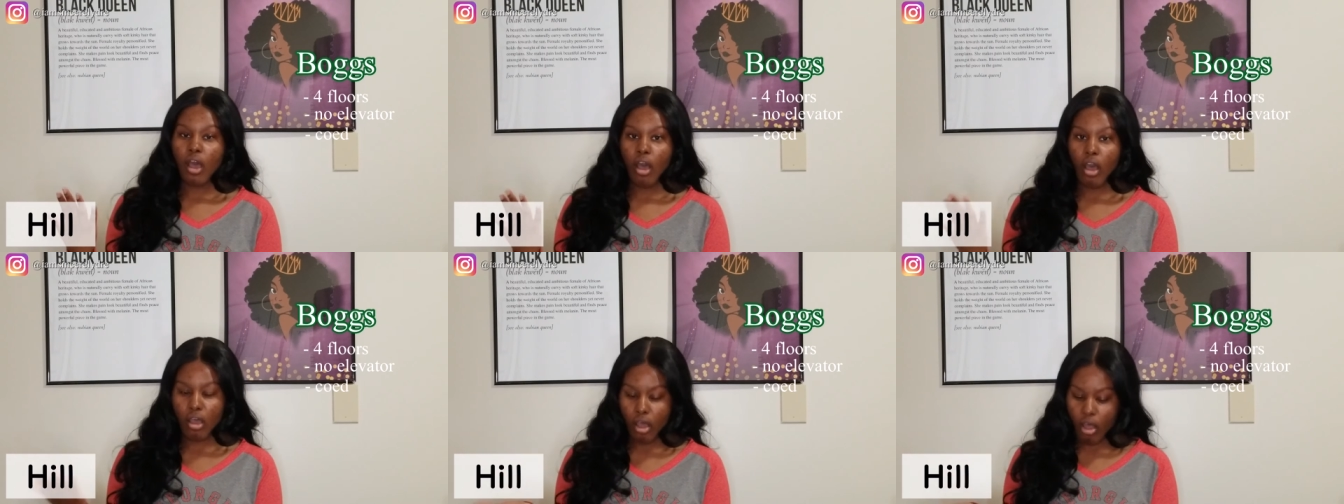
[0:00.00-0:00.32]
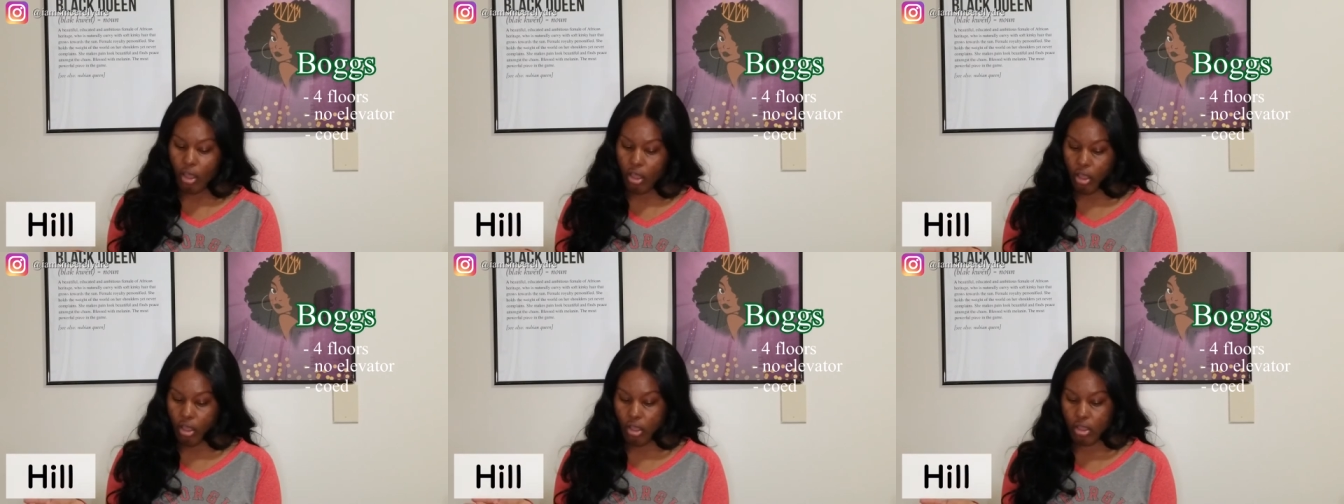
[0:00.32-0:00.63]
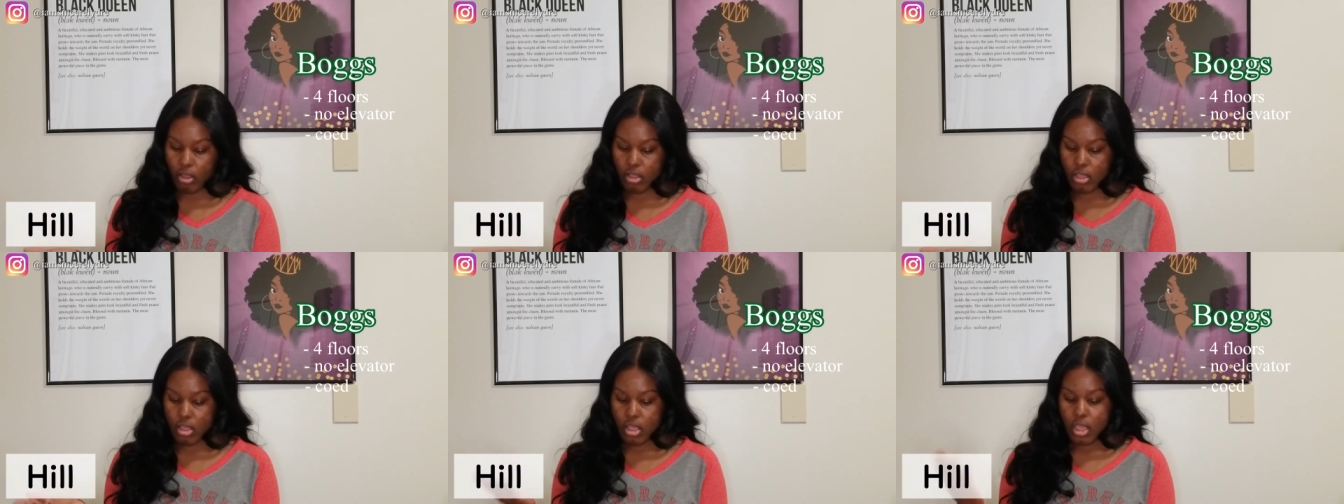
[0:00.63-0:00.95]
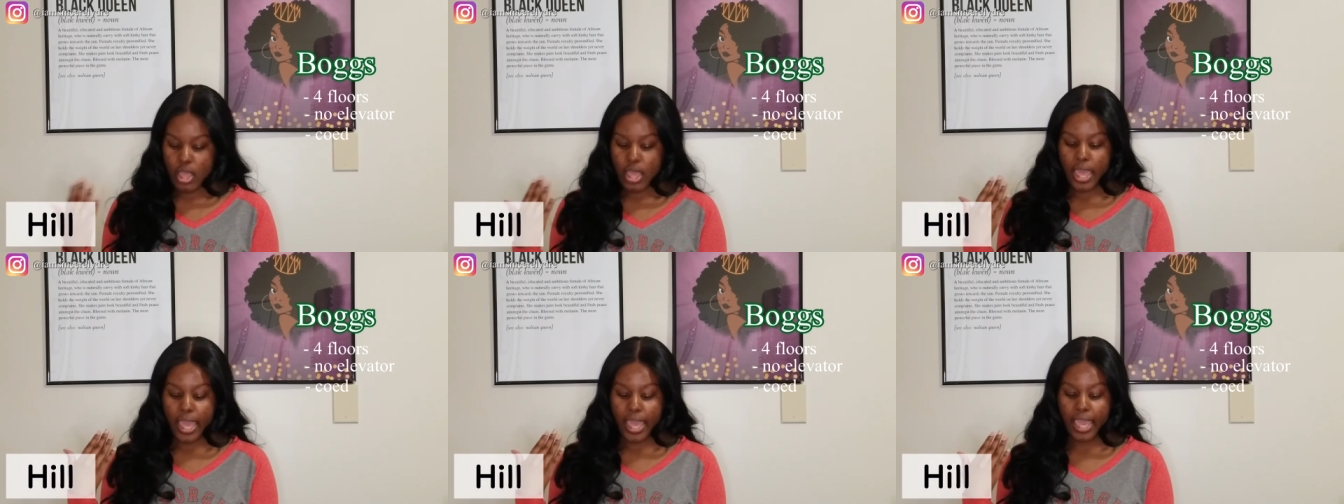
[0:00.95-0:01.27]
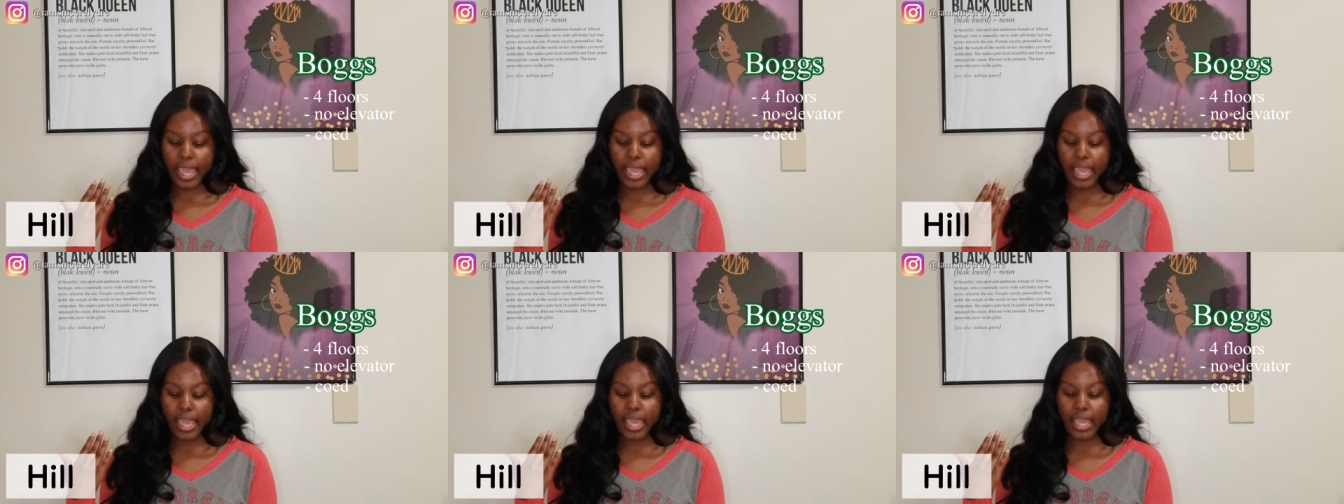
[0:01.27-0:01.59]
hall
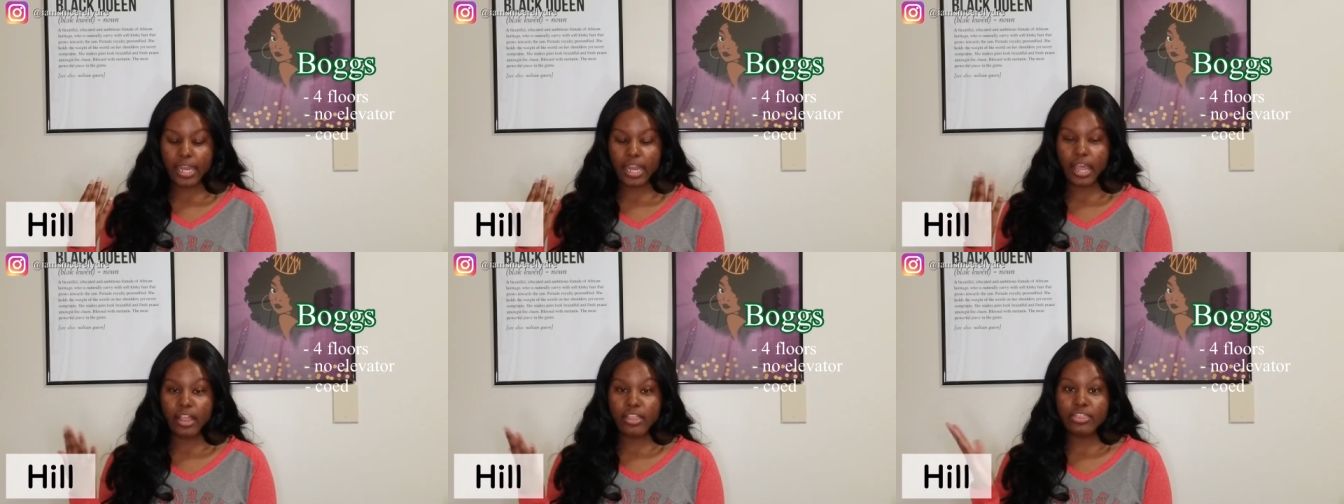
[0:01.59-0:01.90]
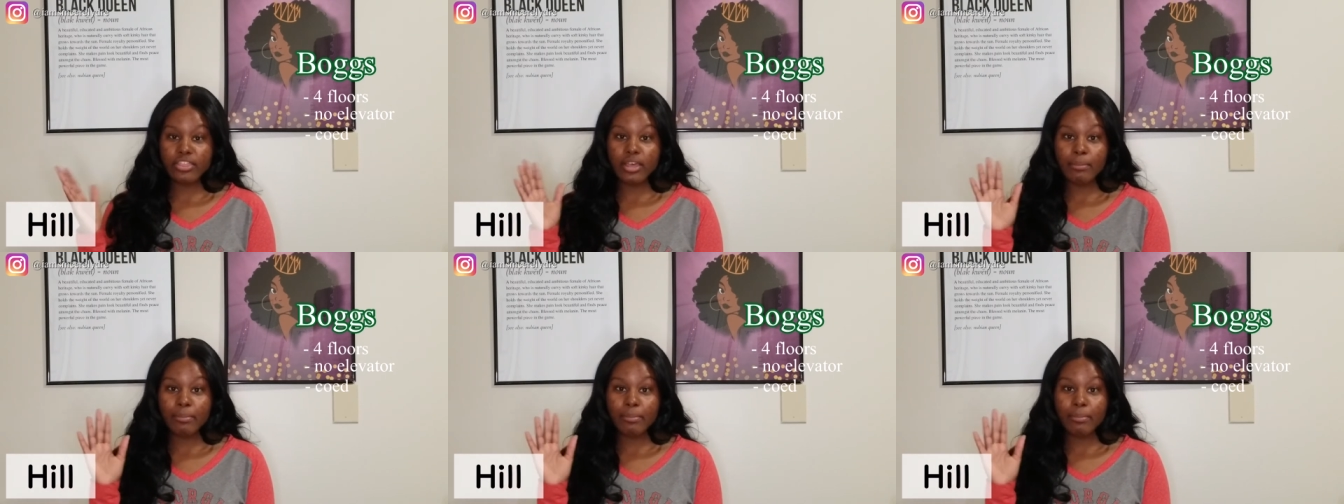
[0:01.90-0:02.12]
and the